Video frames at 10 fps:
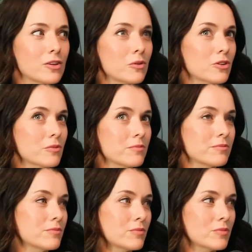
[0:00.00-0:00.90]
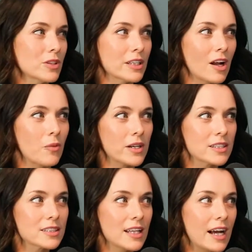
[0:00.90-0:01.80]
Even though you're really not
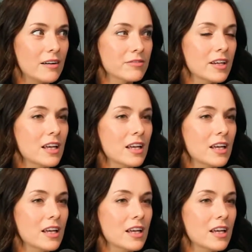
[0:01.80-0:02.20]
wanting to laugh.